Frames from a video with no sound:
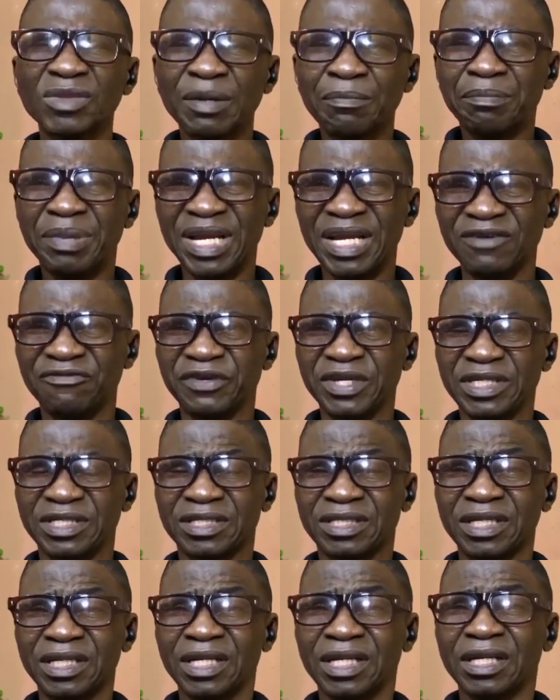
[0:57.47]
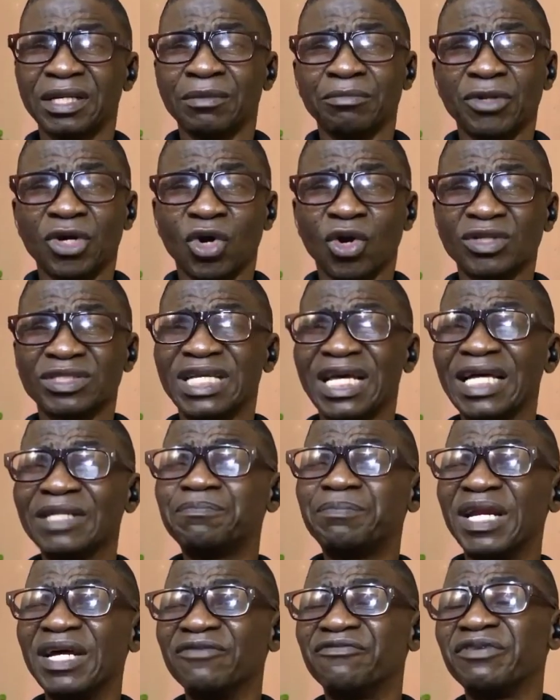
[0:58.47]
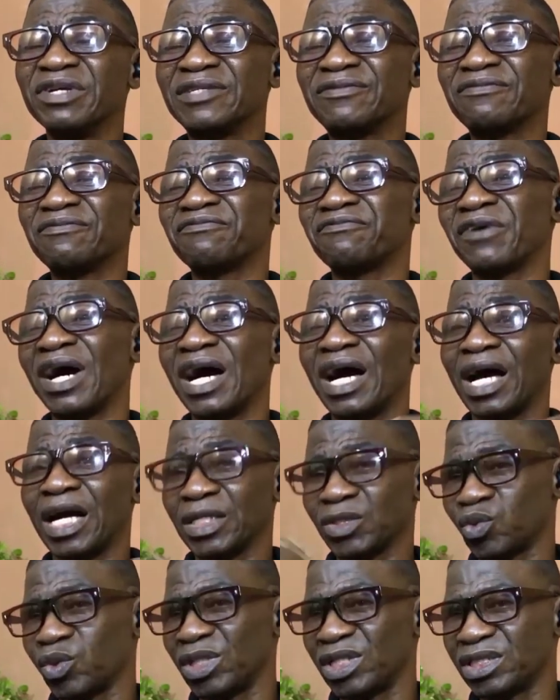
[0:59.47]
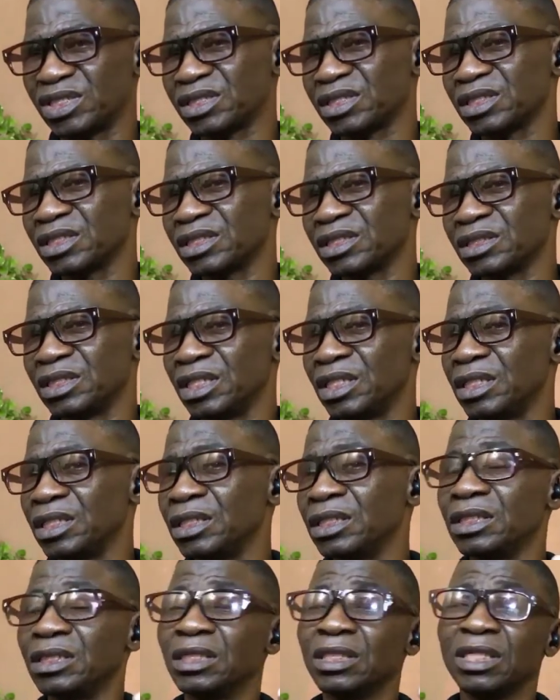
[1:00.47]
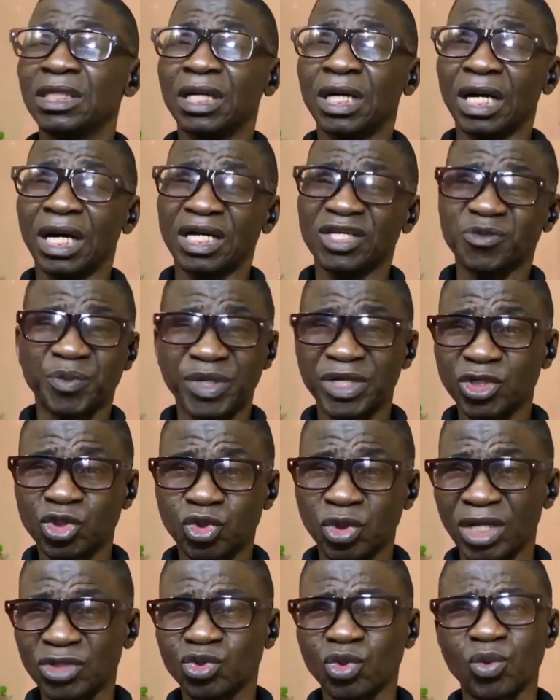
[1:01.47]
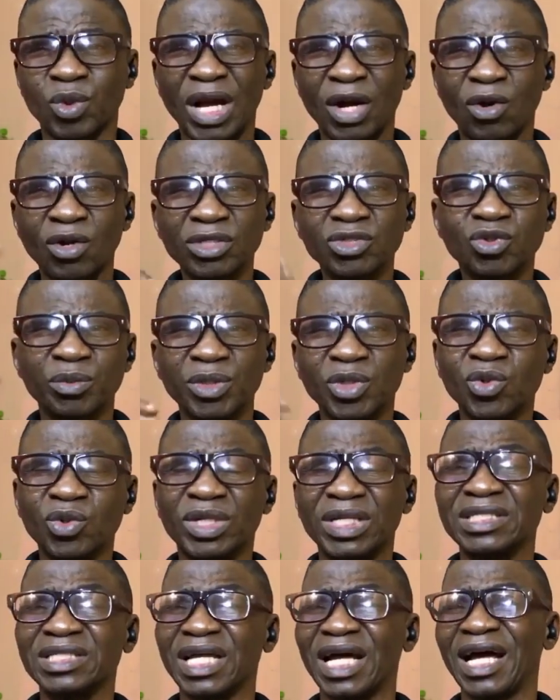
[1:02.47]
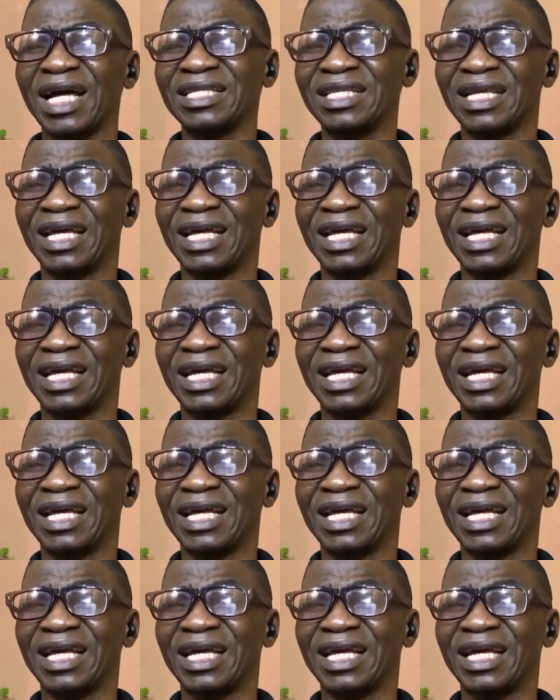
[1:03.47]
benefits, because the health benefits far outweighs the spiritual. So we are going to be looking at